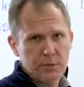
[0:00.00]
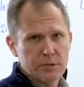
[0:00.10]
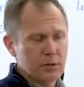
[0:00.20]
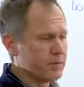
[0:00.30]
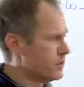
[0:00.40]
web
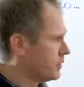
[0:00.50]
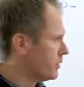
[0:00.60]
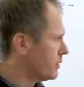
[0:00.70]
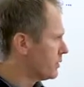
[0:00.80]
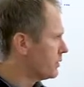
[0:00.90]

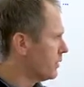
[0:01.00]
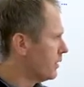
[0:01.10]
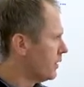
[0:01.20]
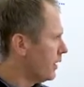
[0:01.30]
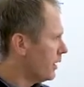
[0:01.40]
services
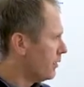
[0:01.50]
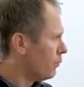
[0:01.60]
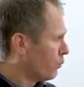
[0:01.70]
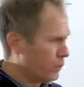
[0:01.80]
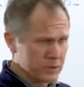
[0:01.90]

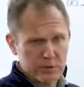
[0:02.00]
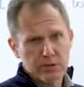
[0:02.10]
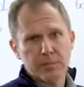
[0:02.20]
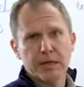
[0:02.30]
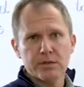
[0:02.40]
and
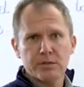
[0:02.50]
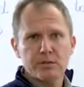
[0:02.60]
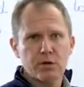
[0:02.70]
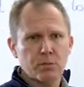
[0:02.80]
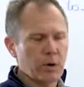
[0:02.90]
WSDL-based
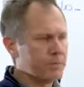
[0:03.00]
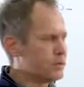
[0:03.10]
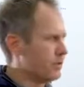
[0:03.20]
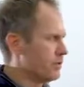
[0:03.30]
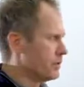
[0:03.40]
SOAP web
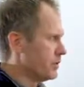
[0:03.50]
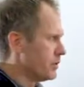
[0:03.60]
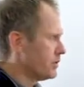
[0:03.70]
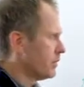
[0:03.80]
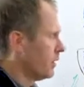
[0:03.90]

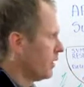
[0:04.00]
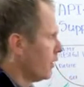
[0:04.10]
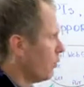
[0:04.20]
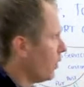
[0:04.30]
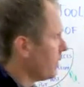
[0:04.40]
services,
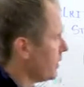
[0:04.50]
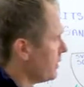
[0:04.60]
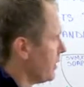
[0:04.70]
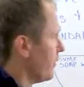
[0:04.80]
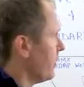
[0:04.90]
one can
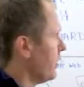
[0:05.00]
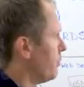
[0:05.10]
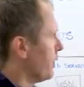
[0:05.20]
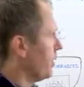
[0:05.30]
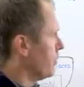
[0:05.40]
definitely
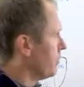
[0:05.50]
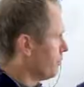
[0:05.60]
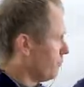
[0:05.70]
build